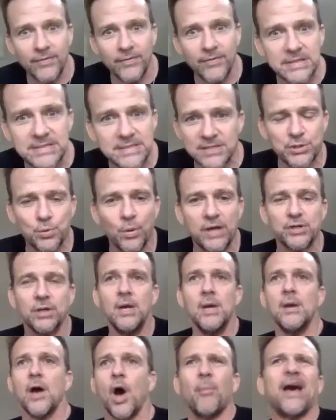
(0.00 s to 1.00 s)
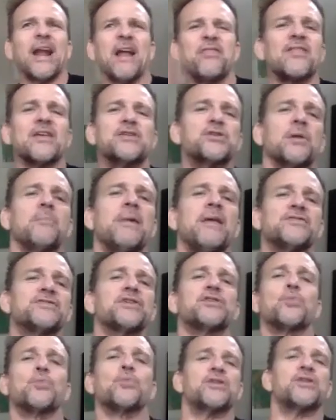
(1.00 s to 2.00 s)
Oh my God, I think they should have made the situation
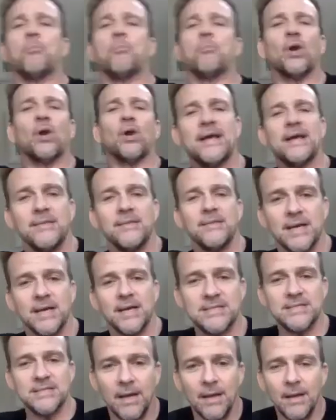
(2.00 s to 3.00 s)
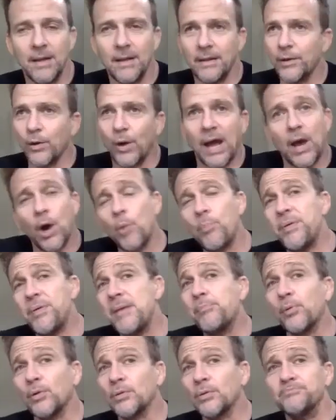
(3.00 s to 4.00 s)
more like this. You know, I hope
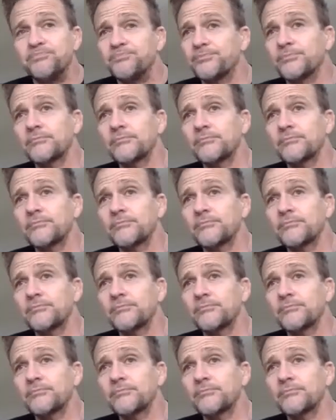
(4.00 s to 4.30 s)
people